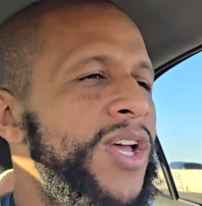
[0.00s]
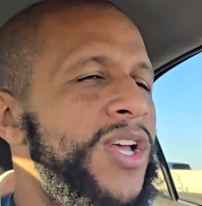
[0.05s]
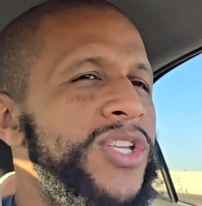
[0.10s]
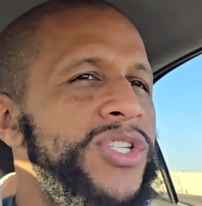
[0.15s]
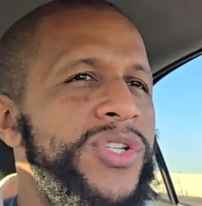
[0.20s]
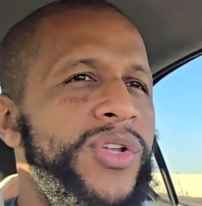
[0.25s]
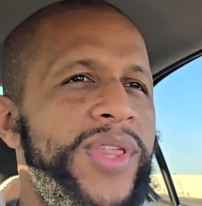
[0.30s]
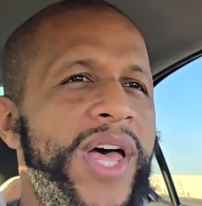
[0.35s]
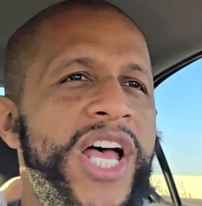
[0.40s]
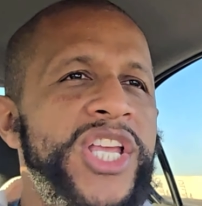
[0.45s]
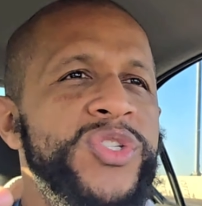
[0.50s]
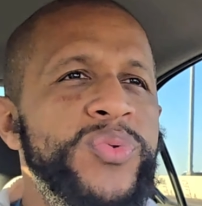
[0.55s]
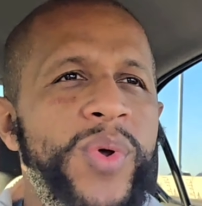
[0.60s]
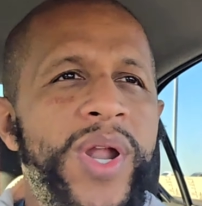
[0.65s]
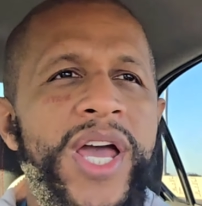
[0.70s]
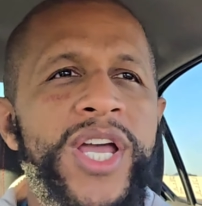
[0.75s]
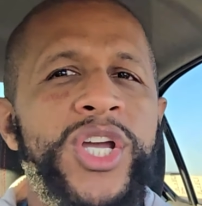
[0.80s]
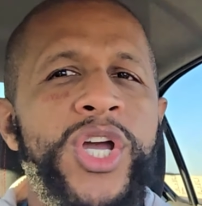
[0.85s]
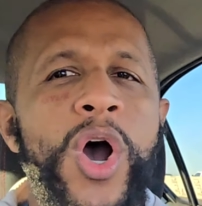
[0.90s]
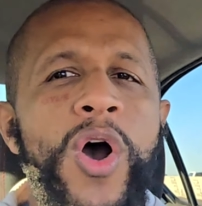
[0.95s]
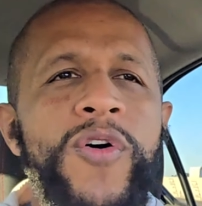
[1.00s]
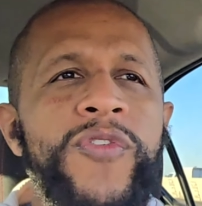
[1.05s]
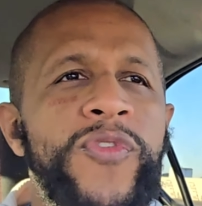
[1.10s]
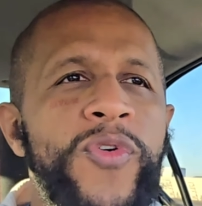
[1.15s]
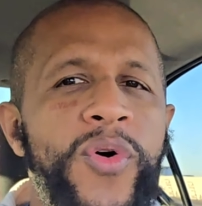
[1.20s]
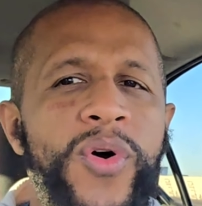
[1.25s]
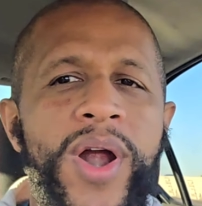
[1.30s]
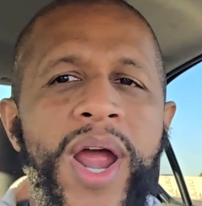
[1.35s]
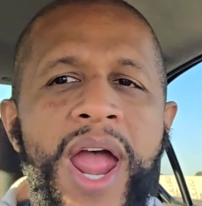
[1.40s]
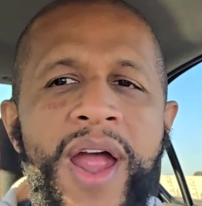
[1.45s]
So that's what I go
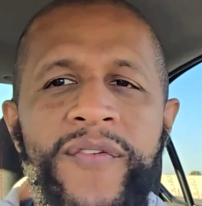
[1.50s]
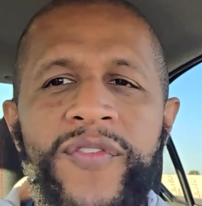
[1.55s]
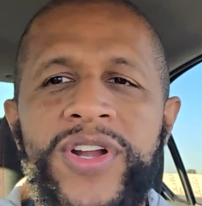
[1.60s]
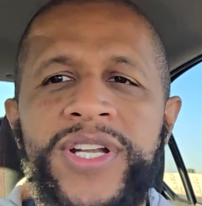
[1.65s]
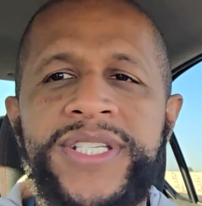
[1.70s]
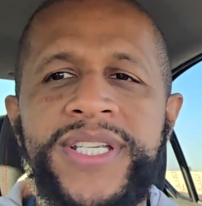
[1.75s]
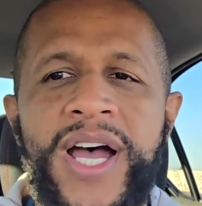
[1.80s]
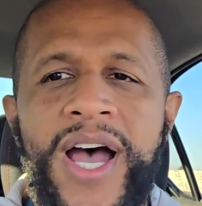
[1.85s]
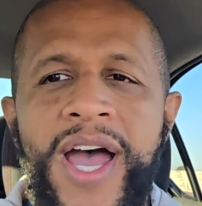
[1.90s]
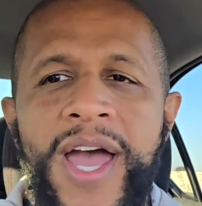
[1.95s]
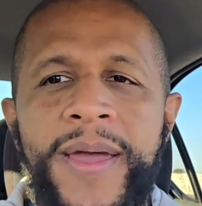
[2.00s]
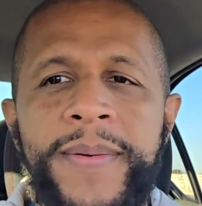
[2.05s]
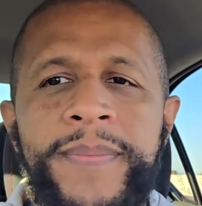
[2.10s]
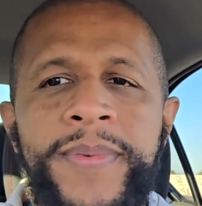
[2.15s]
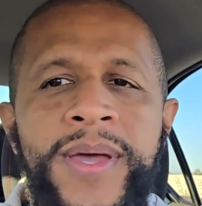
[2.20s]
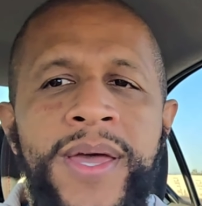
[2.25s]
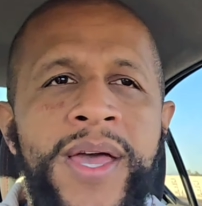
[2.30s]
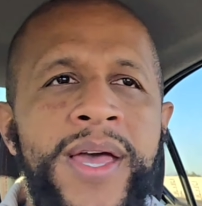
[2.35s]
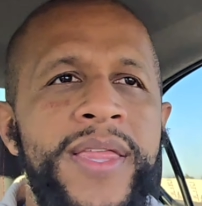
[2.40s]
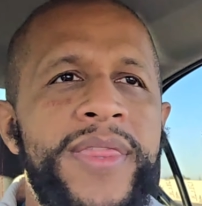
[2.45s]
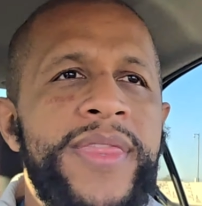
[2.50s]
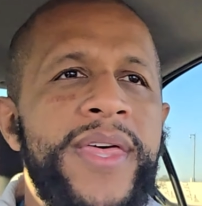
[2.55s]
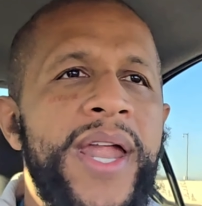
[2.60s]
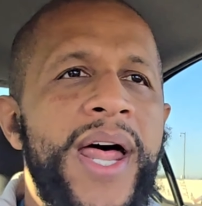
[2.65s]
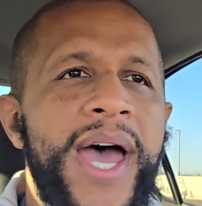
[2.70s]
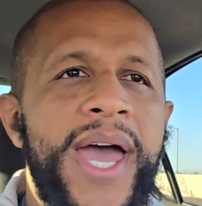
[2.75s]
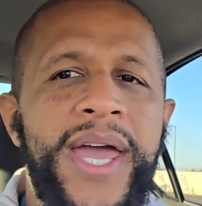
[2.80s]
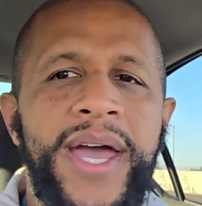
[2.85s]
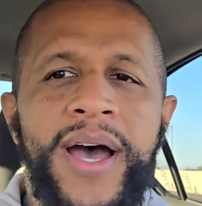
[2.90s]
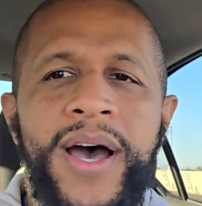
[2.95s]
for every time that
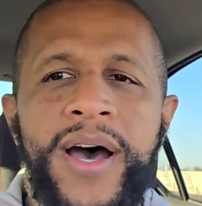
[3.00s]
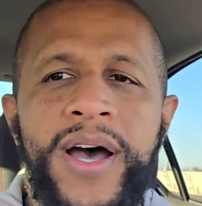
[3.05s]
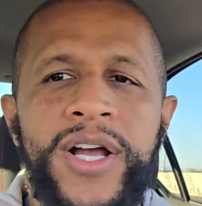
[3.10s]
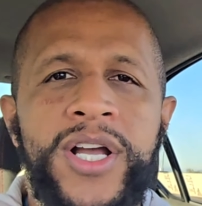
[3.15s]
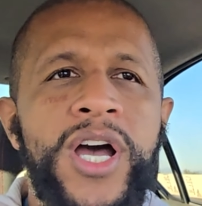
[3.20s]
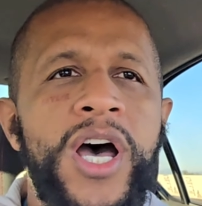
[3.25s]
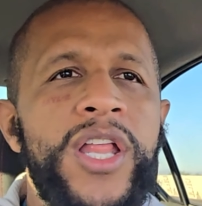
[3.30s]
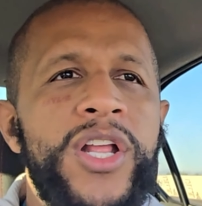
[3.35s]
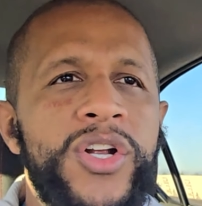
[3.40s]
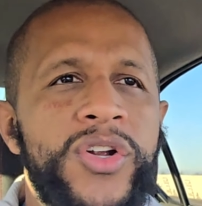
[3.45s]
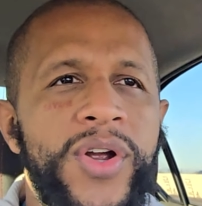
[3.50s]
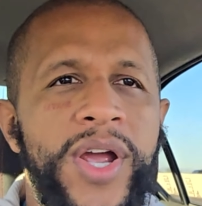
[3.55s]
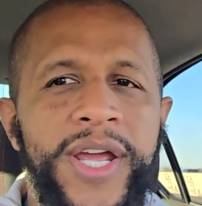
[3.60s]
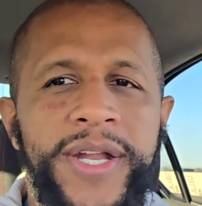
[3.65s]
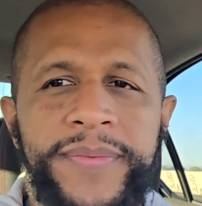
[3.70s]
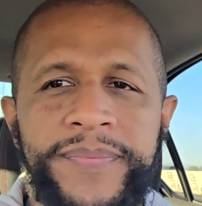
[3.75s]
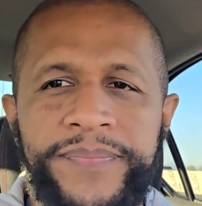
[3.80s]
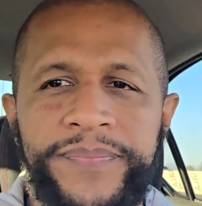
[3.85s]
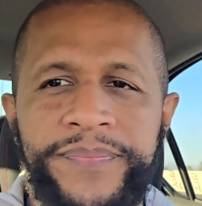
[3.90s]
I color grade.